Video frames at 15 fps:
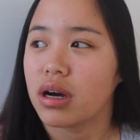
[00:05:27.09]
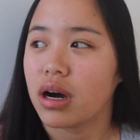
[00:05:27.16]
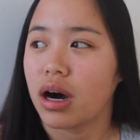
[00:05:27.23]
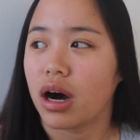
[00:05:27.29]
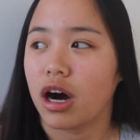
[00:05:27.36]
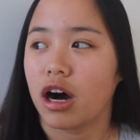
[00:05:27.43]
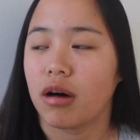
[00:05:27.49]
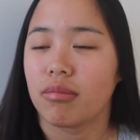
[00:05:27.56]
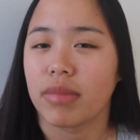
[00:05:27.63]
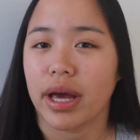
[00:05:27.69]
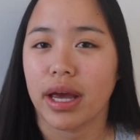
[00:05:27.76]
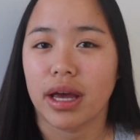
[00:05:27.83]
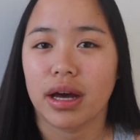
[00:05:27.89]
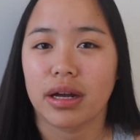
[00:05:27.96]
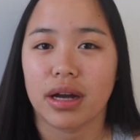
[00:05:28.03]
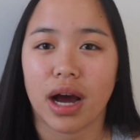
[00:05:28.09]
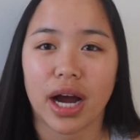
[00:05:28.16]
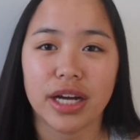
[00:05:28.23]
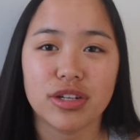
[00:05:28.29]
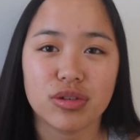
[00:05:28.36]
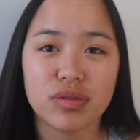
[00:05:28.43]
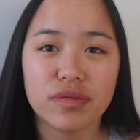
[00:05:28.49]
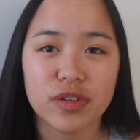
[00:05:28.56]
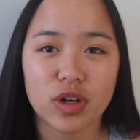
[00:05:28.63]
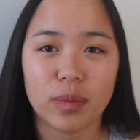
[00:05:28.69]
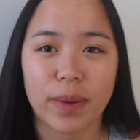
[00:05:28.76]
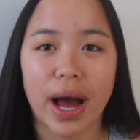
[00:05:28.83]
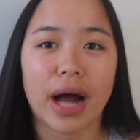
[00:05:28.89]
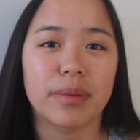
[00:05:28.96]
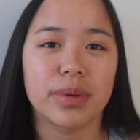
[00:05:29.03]
And I do feel
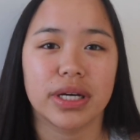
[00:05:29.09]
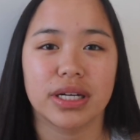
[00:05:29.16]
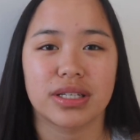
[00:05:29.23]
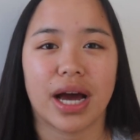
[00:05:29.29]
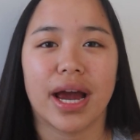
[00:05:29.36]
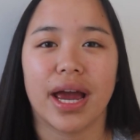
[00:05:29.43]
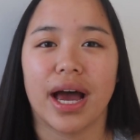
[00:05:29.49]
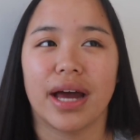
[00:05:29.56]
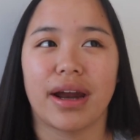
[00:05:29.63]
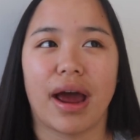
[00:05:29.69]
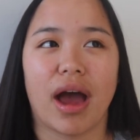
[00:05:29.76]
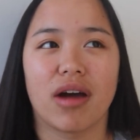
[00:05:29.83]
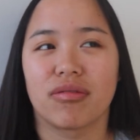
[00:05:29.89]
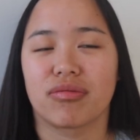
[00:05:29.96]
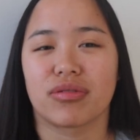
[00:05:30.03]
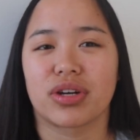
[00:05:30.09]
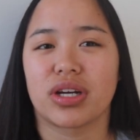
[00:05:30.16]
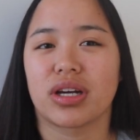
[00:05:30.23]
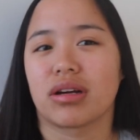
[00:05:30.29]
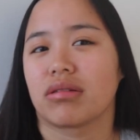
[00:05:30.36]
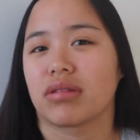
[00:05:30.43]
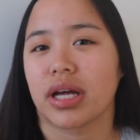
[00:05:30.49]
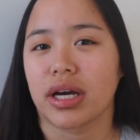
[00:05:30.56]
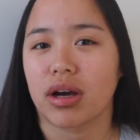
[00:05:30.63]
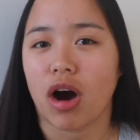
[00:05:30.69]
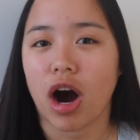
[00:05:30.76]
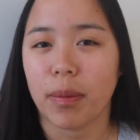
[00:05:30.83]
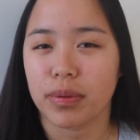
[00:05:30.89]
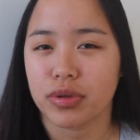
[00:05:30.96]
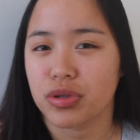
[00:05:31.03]
bad because I had every, like,
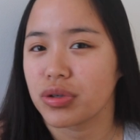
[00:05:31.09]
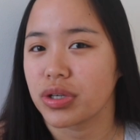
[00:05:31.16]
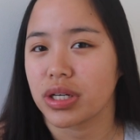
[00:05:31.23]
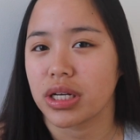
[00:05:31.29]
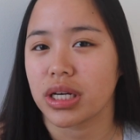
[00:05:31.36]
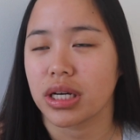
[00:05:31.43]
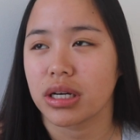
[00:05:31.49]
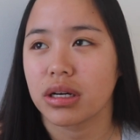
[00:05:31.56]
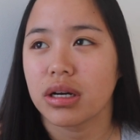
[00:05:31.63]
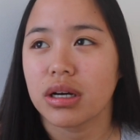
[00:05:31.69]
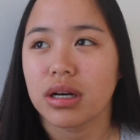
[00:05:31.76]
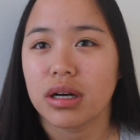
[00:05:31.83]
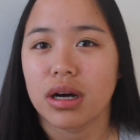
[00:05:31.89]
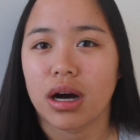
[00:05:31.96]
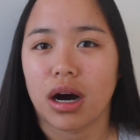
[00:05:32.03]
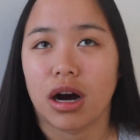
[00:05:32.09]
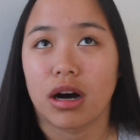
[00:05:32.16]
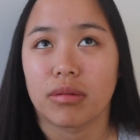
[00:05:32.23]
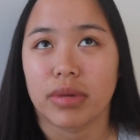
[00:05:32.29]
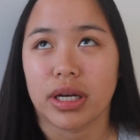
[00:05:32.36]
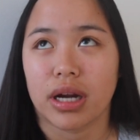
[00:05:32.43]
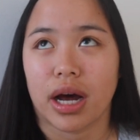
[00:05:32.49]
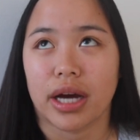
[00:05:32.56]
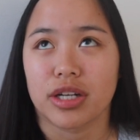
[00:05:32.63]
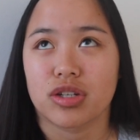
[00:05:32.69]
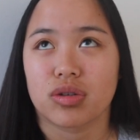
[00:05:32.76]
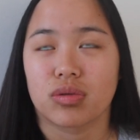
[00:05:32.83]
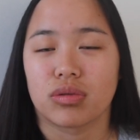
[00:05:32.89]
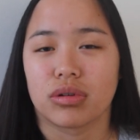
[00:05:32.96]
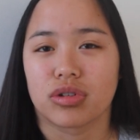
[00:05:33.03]
opportunity in high
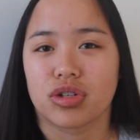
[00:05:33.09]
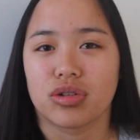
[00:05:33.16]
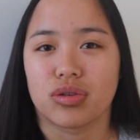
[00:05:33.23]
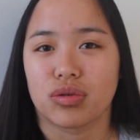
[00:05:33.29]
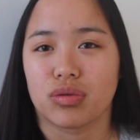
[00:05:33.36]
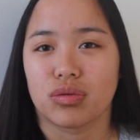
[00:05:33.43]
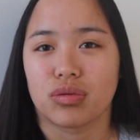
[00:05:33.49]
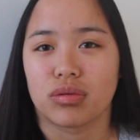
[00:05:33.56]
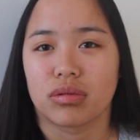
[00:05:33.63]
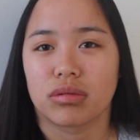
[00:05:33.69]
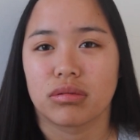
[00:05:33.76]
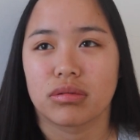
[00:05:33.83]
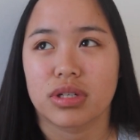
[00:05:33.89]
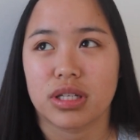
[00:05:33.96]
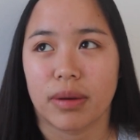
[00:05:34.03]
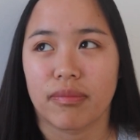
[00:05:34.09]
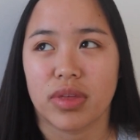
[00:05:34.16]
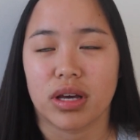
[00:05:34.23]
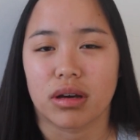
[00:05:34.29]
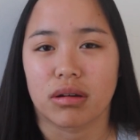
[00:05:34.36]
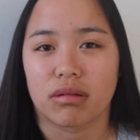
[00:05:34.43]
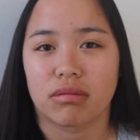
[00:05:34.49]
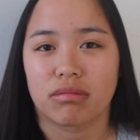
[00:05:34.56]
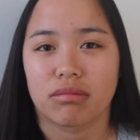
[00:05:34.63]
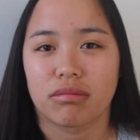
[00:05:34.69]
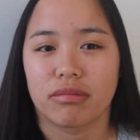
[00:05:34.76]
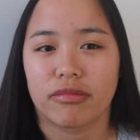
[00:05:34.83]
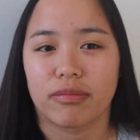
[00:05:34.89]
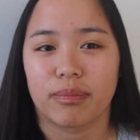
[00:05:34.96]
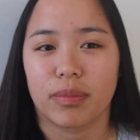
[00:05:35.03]
school to do something,
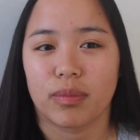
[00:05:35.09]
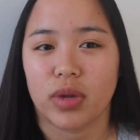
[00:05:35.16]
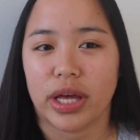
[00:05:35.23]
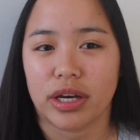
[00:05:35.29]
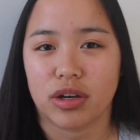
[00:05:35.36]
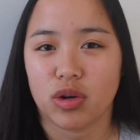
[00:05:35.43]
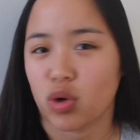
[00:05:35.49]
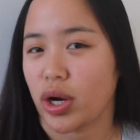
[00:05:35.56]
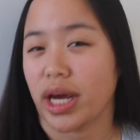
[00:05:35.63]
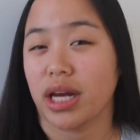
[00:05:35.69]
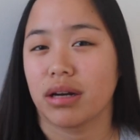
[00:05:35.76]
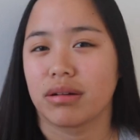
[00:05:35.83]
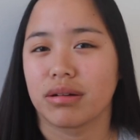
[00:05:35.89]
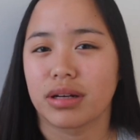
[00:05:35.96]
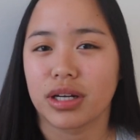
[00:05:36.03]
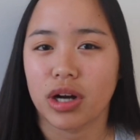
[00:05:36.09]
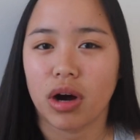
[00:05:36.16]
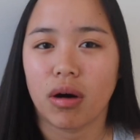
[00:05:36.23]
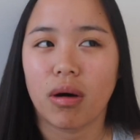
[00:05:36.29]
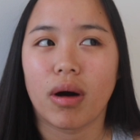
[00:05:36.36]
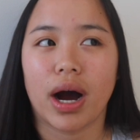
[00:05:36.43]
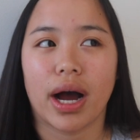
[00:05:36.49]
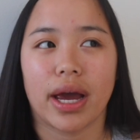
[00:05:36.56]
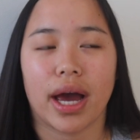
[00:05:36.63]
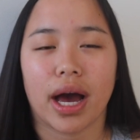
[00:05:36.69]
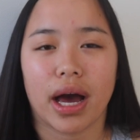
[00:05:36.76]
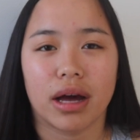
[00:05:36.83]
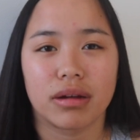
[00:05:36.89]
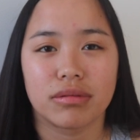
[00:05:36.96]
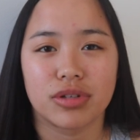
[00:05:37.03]
like, great. You know, I
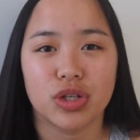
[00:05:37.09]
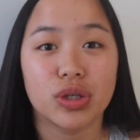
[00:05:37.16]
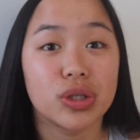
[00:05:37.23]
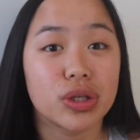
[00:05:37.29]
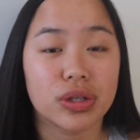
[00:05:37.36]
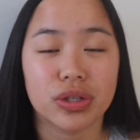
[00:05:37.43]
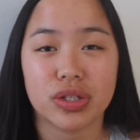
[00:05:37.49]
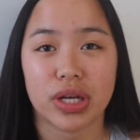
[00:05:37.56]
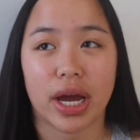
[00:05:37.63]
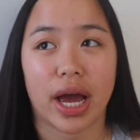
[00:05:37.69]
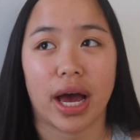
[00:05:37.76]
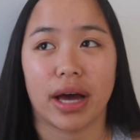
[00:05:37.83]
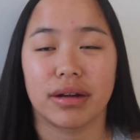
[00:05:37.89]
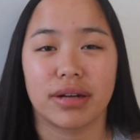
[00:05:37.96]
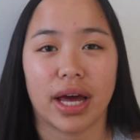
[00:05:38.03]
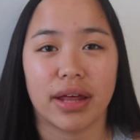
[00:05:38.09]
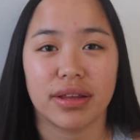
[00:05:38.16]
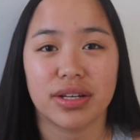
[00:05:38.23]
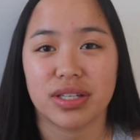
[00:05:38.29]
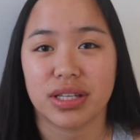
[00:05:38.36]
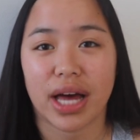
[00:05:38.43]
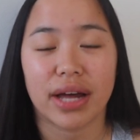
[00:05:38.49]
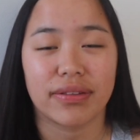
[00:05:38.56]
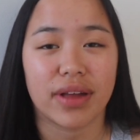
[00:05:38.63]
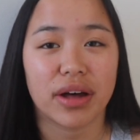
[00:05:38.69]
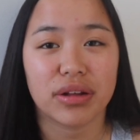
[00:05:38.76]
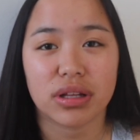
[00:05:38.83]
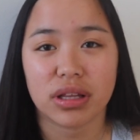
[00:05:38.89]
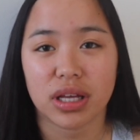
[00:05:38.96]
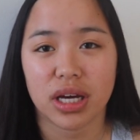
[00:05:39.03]
had tutors, I had this, that, and the
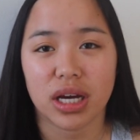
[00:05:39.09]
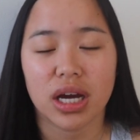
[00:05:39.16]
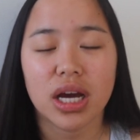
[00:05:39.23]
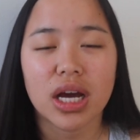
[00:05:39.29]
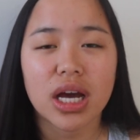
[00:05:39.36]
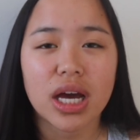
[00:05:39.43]
other thing.